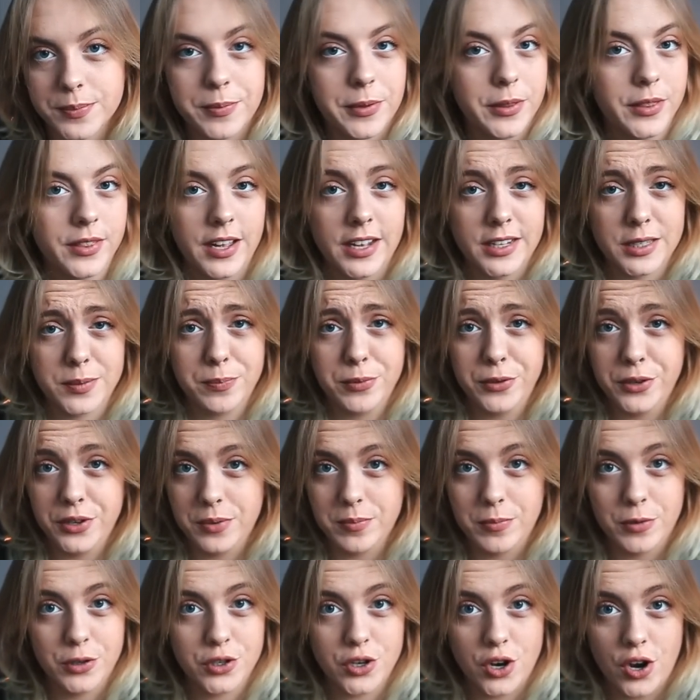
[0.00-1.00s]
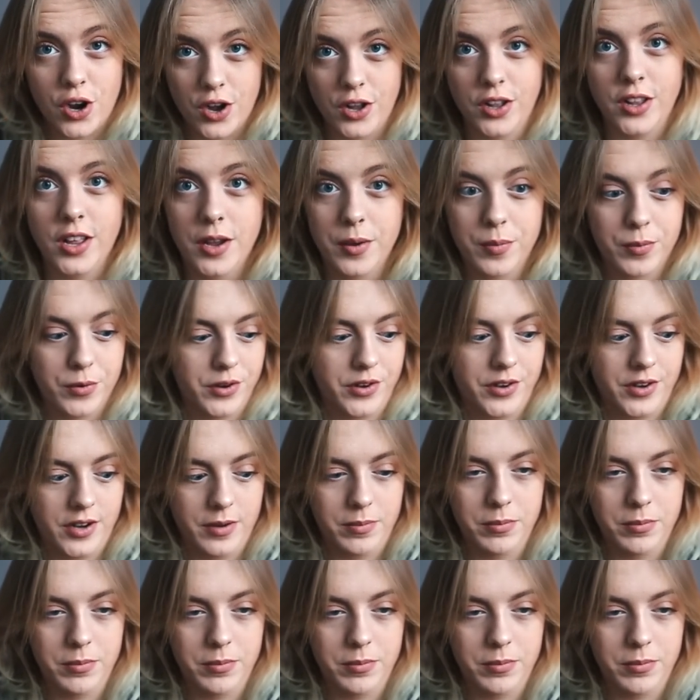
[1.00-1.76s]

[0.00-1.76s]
but that's pretty much all I wear.